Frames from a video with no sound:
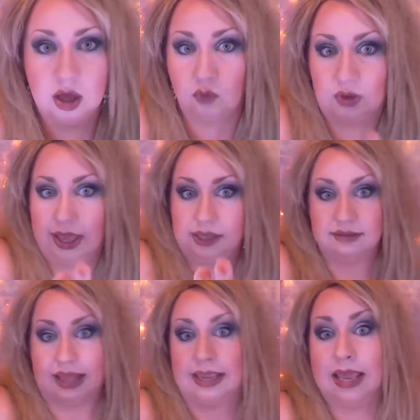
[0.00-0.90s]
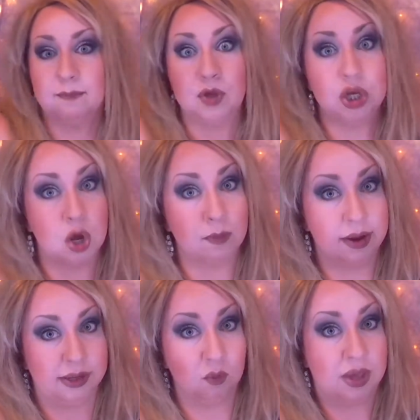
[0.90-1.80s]
Okay, because I can't put
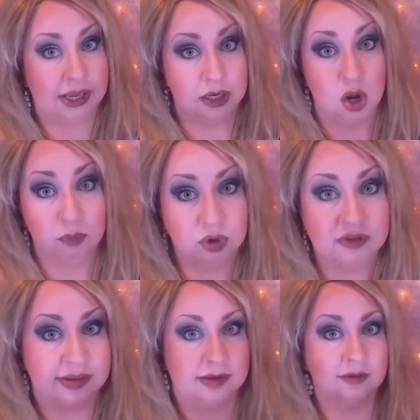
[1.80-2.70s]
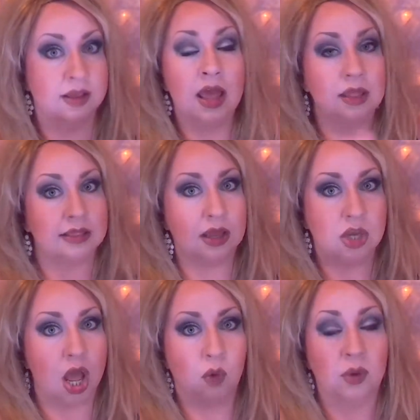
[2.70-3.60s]
nobody away in no prisons.
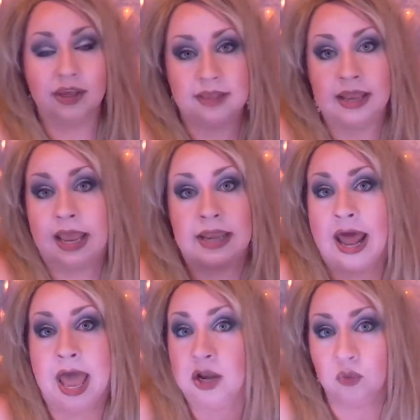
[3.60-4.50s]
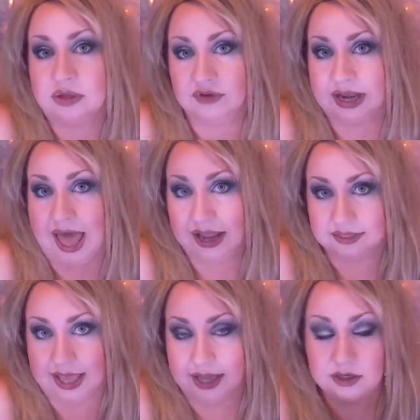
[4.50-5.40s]
And I don't even like
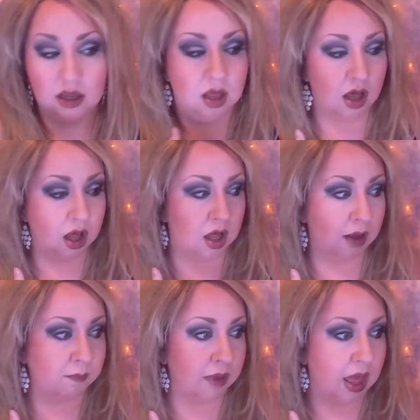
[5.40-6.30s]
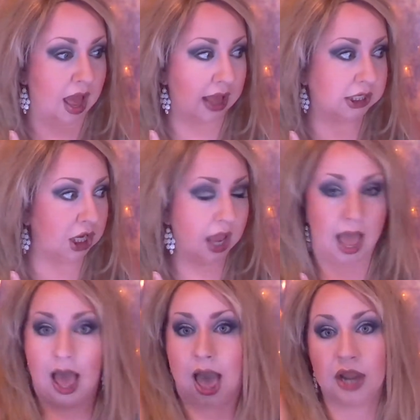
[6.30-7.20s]
that. I
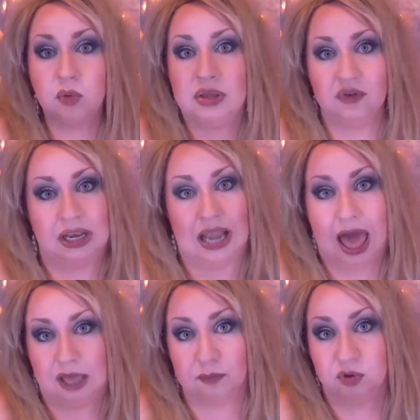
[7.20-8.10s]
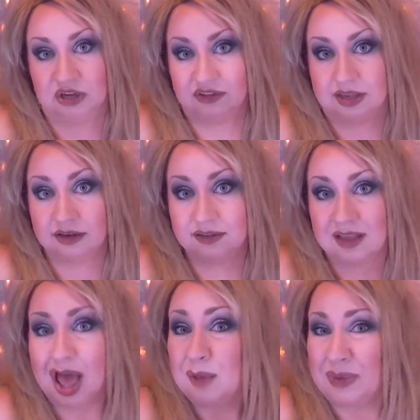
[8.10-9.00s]
don't even like prisons
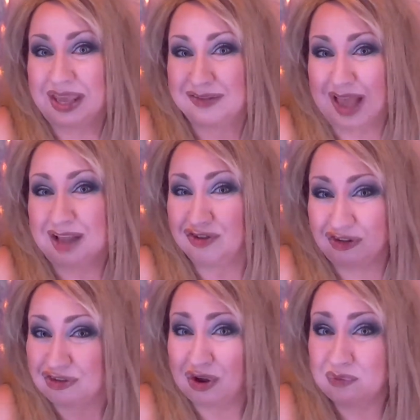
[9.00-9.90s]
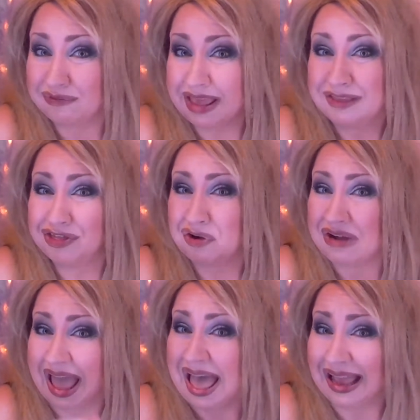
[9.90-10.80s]
because I just don't think they're
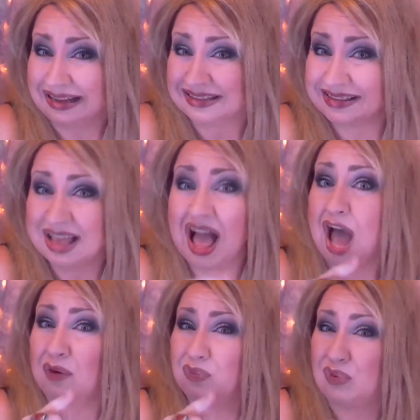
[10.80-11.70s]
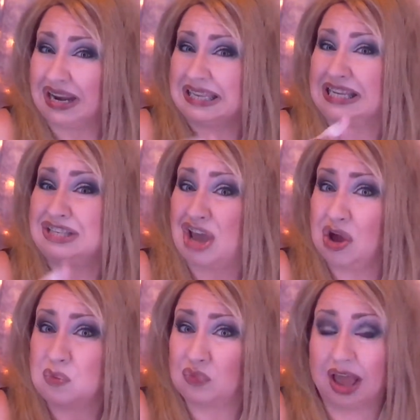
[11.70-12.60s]
nice. I really
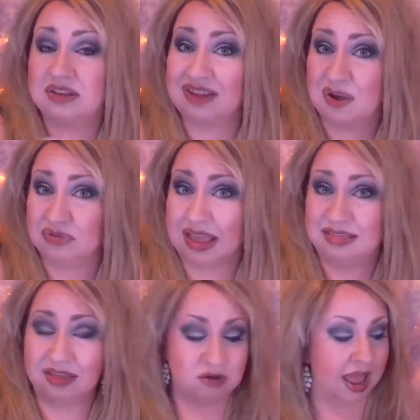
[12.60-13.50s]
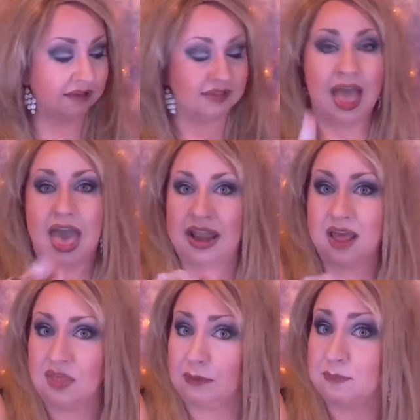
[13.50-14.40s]
don't. I don't think they're nice. And I
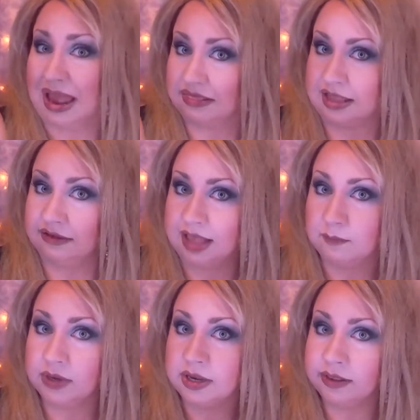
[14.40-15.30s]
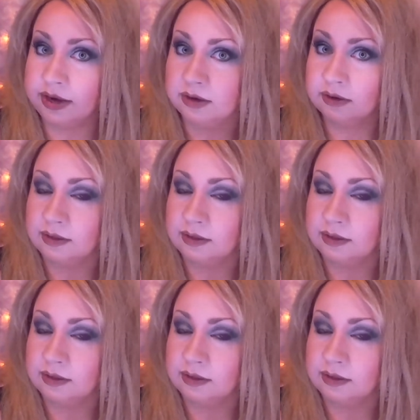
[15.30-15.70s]
think bad things happen in there.